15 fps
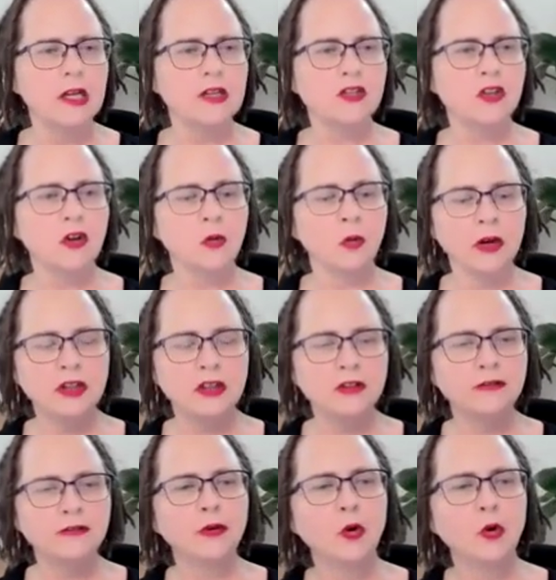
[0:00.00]
So what are
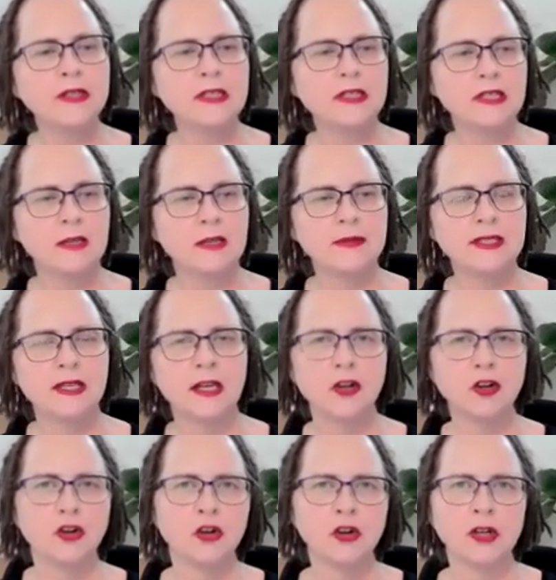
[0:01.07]
the 4 steps in
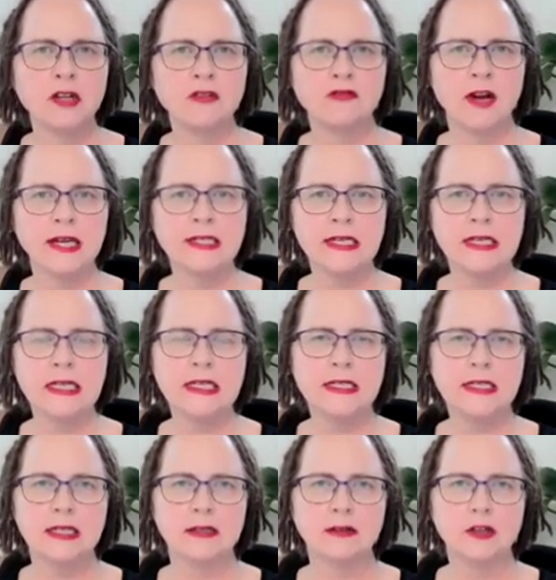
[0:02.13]
an early writing
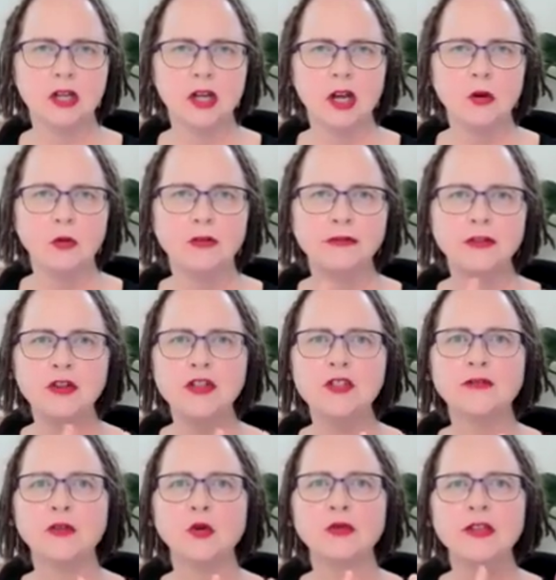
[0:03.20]
lesson? Well, first
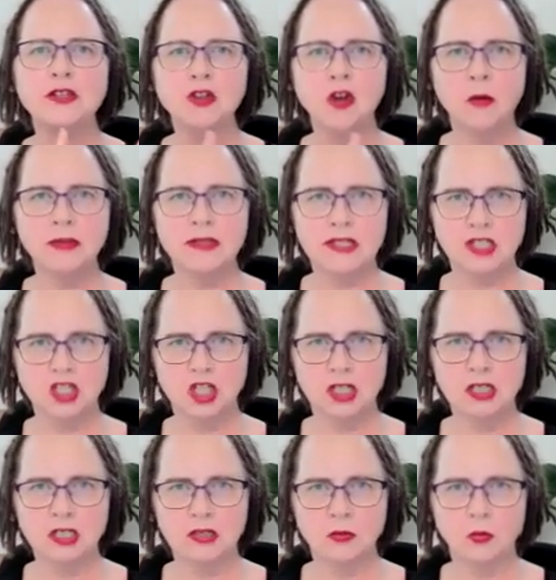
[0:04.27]
of all, there's
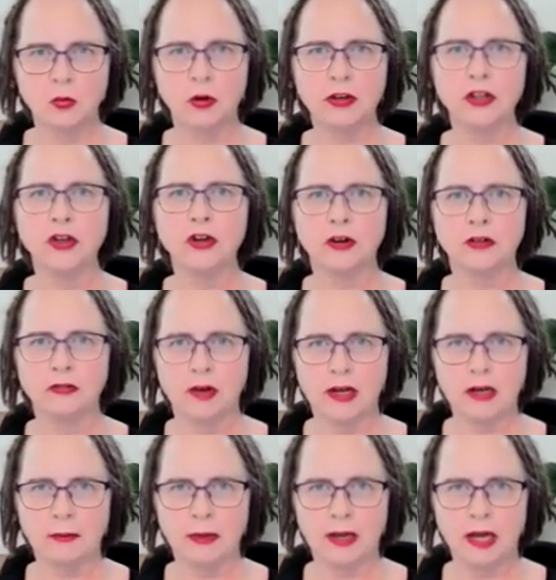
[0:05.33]
composition. What are you going to write
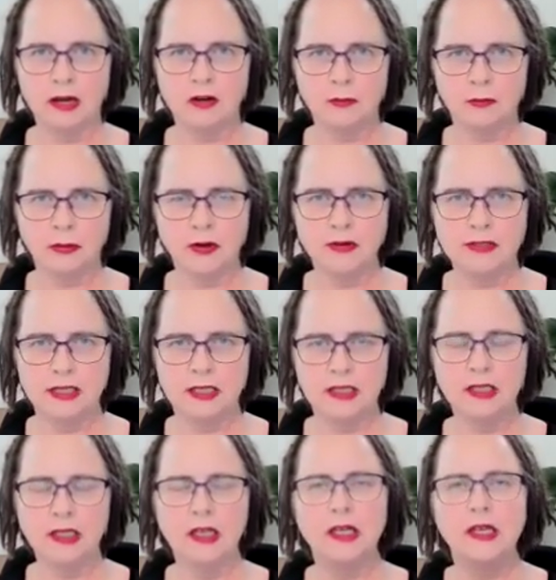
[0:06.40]
about?
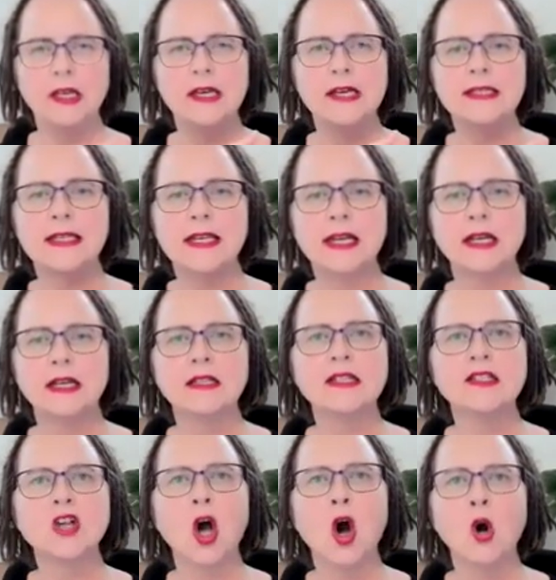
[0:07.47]
Composing. Secondly,
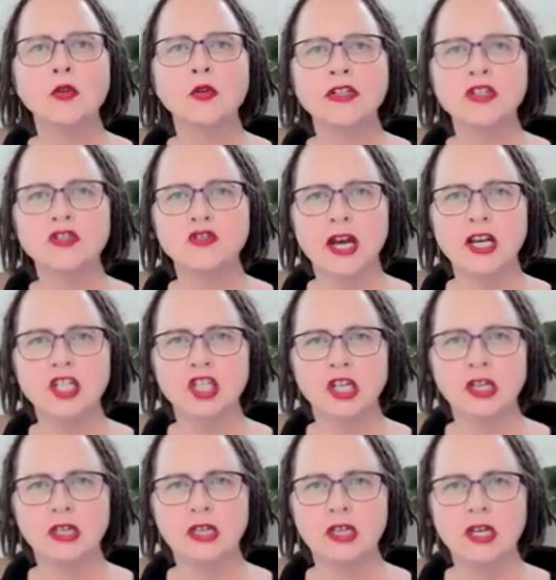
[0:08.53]
there's holding
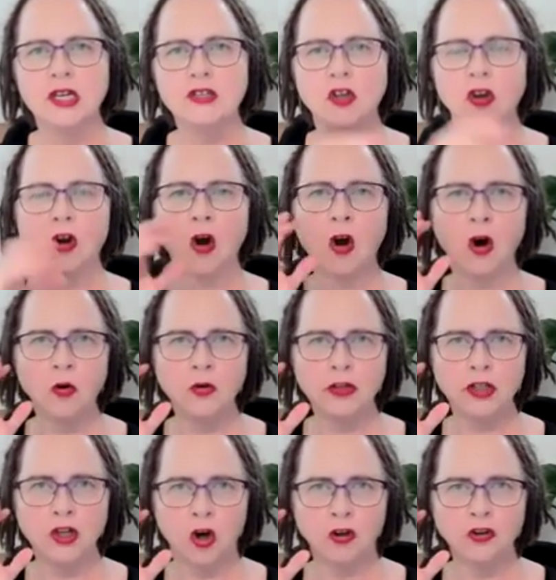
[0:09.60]
structure. So
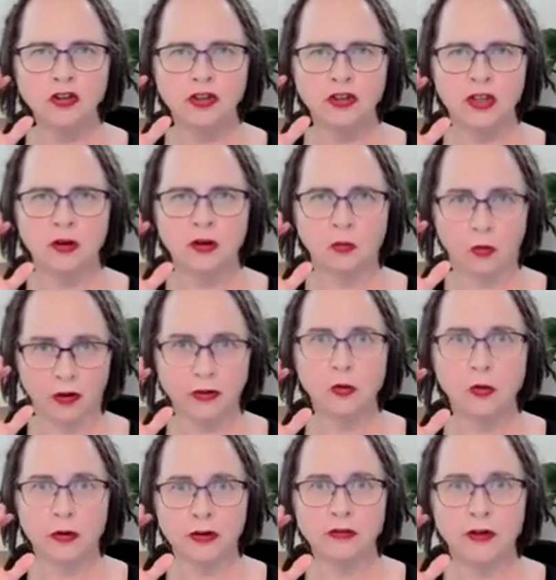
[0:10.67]
holding on to that, what you
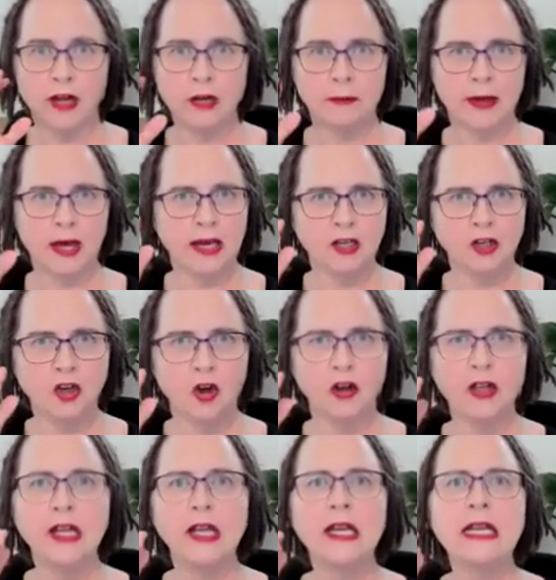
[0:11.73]
want to write about, and
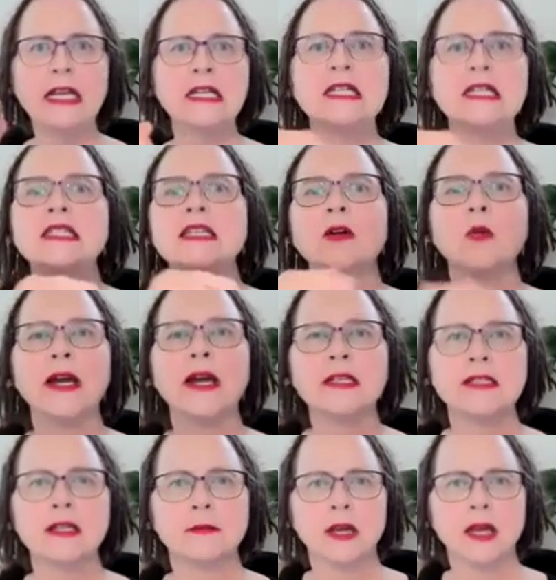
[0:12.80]
not letting it segue into
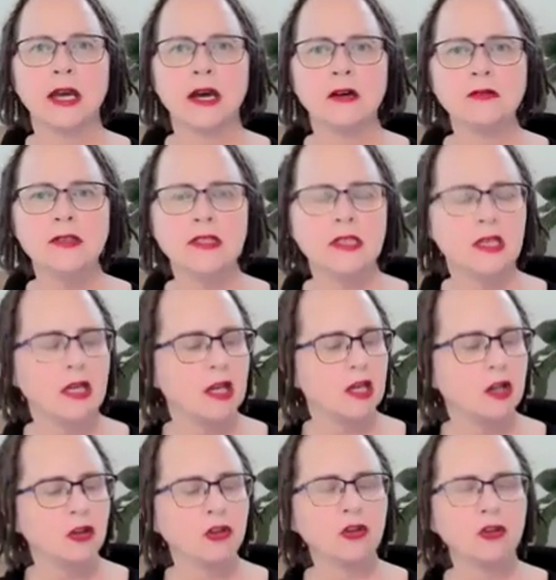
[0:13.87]
something else.
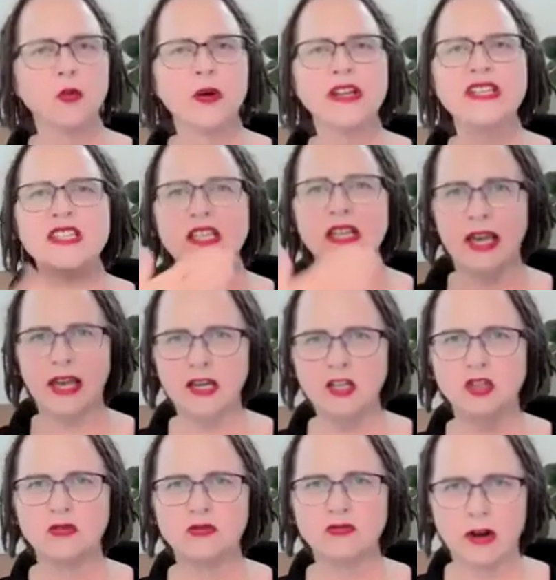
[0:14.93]
Third one is the
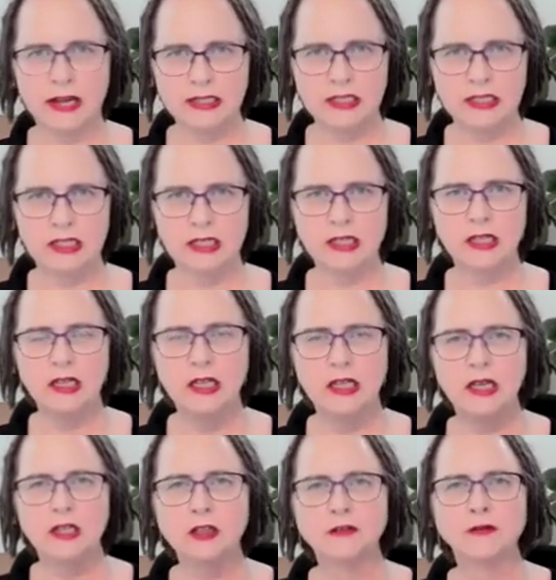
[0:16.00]
actual writing.
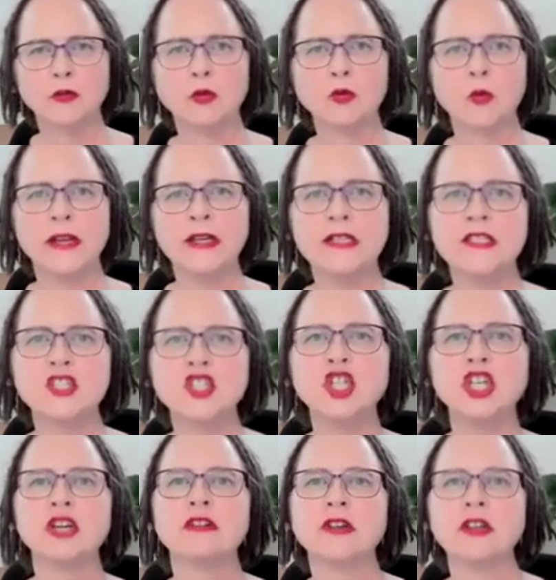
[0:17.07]
And the fourth one is
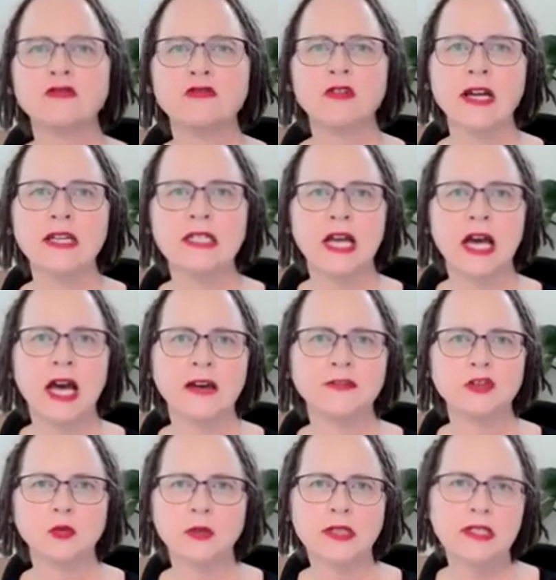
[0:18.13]
sharing the writing
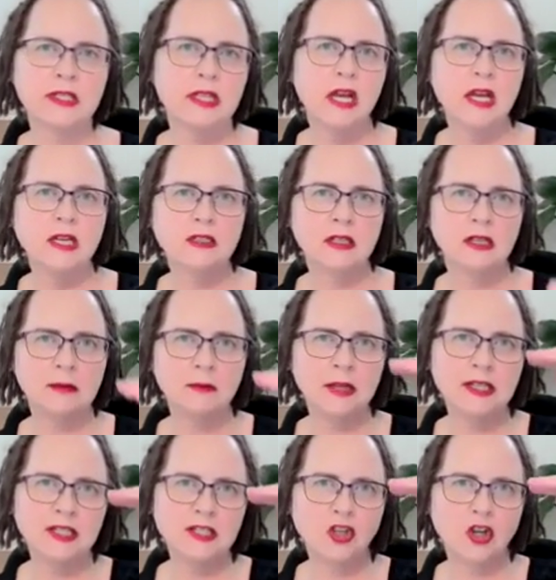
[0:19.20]
afterwards. So let me
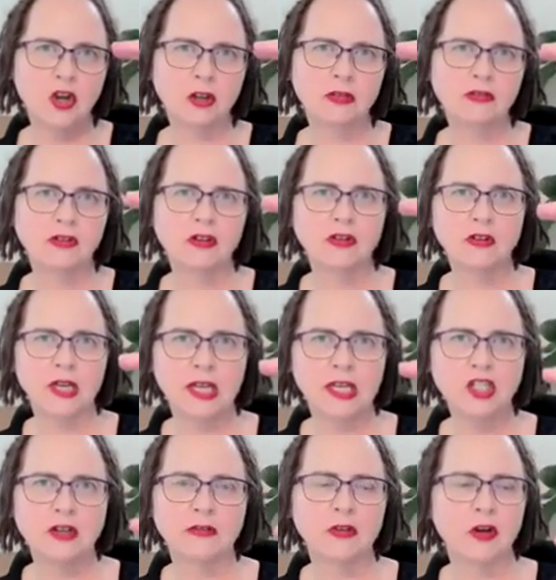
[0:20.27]
just go through
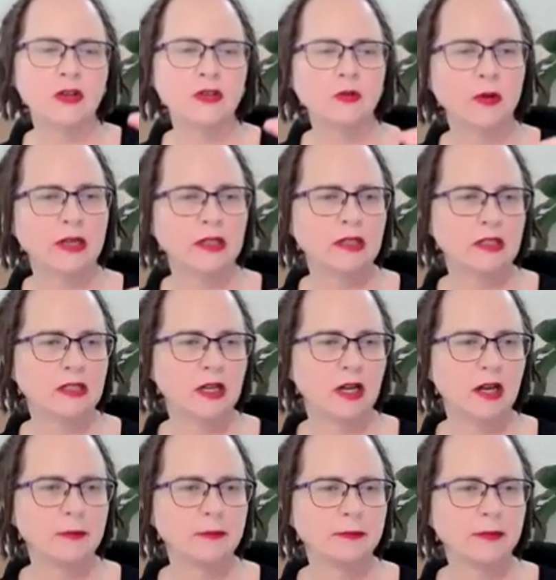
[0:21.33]
each of those one at a
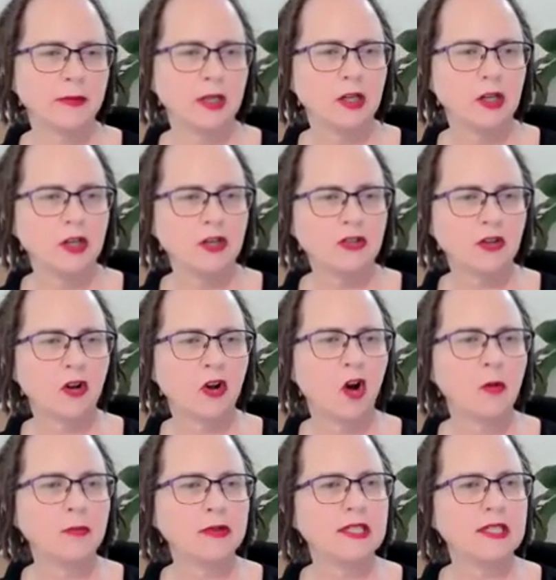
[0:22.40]
time. So
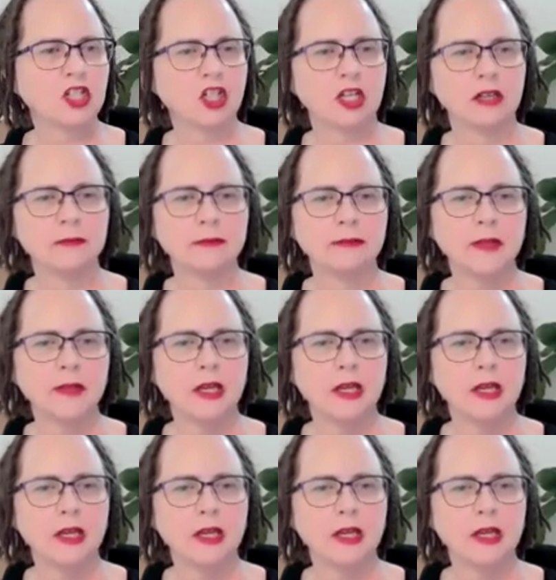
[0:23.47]
composition.